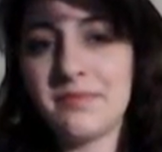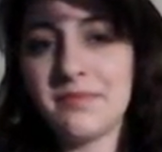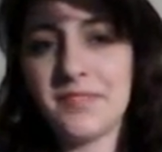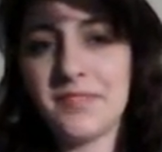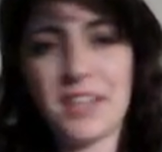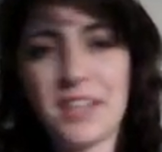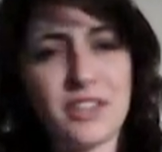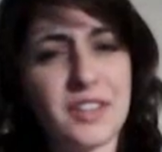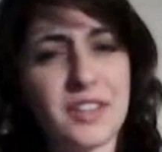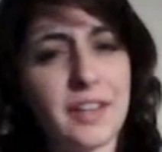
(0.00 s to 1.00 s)
And then you're
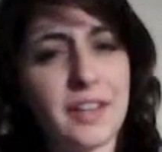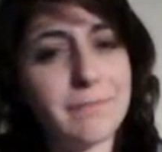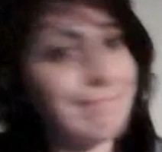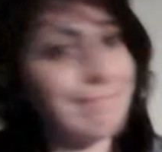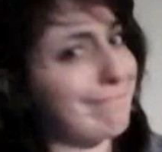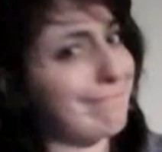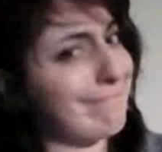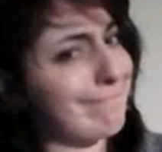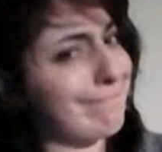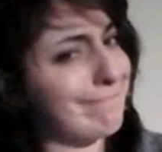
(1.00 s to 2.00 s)
just like,
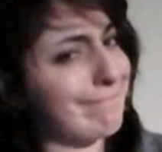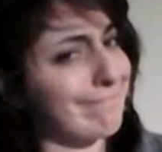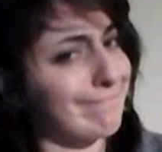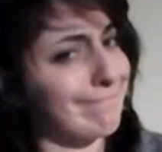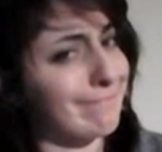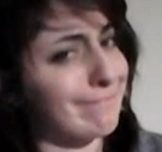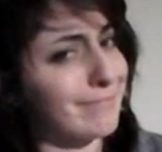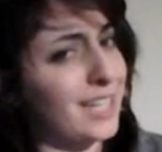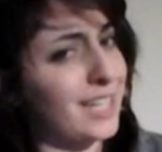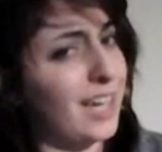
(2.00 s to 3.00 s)

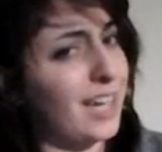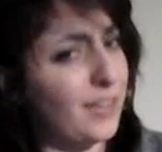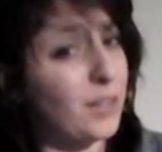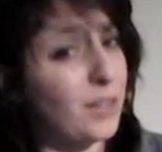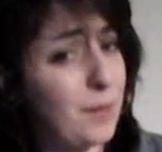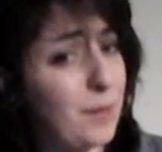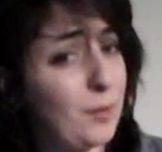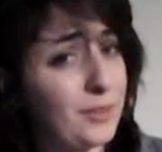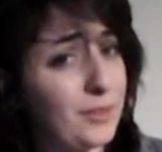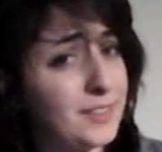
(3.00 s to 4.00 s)
I have to write a paper
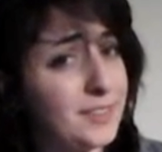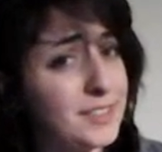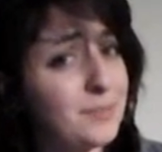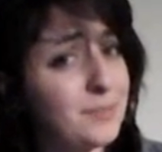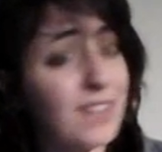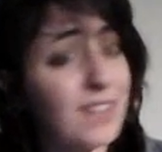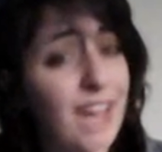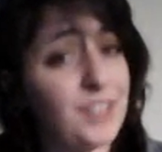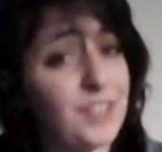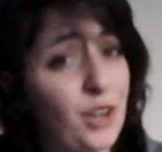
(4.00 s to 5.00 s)
about this. I
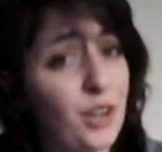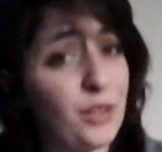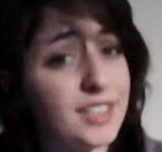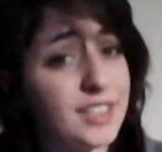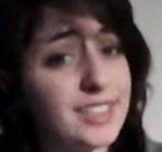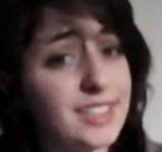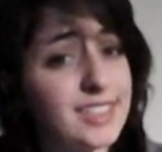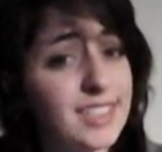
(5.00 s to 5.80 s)
have to know this.